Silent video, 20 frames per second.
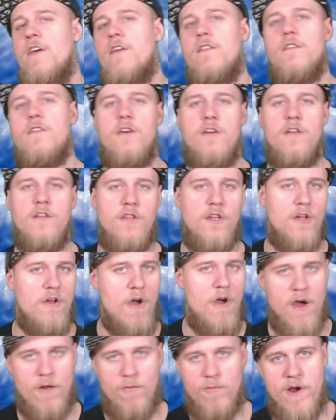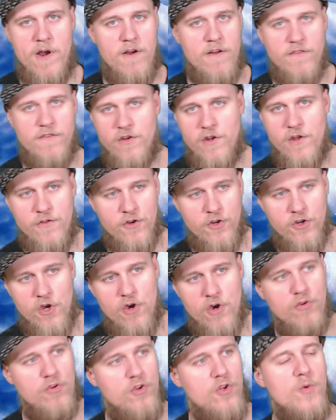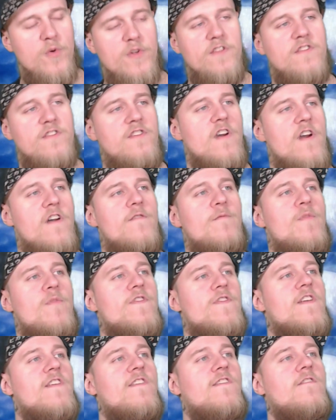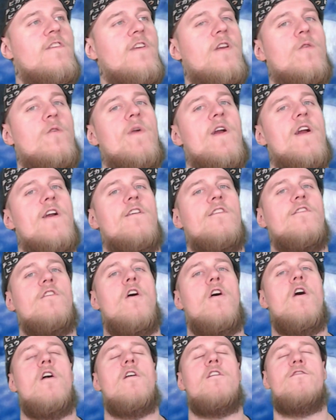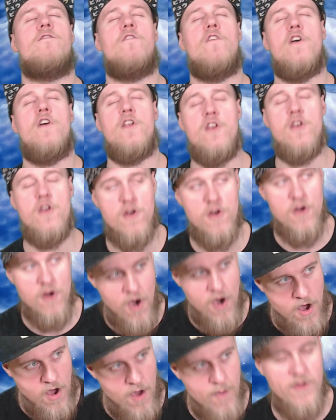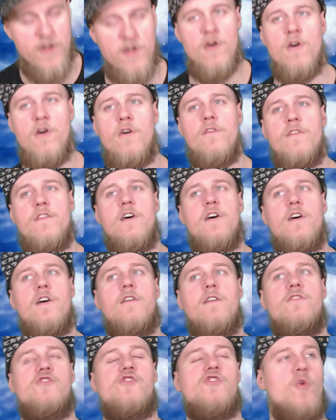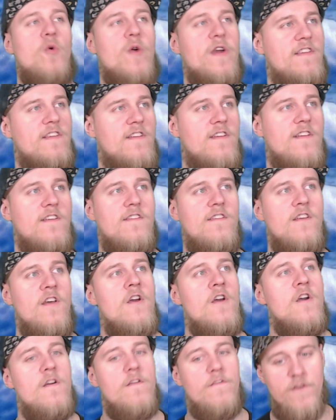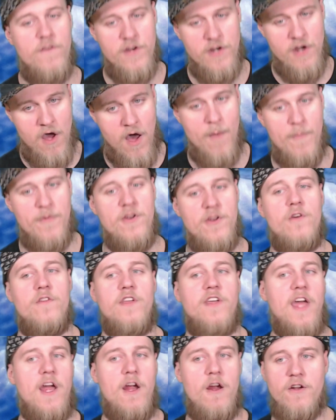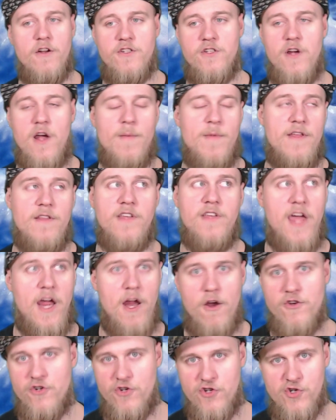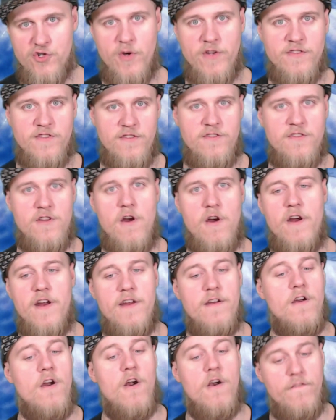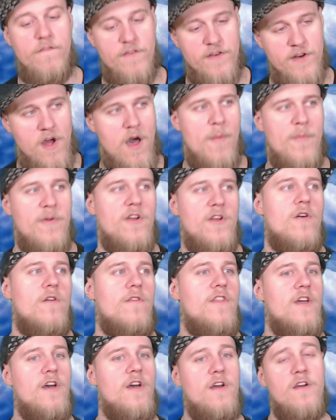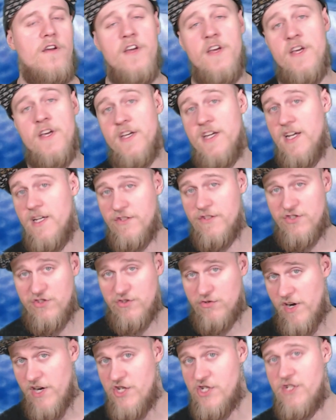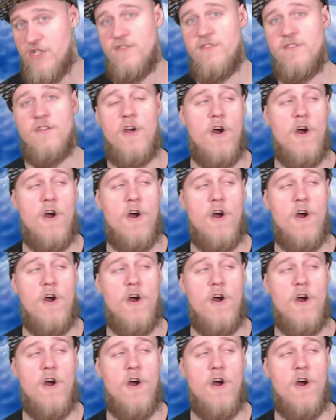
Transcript: the God rares, another Goku and stuff, but the secret rares are phenomenal. The choices, phenomenal. The character choices, sorry, are phenomenal. The illustrations and the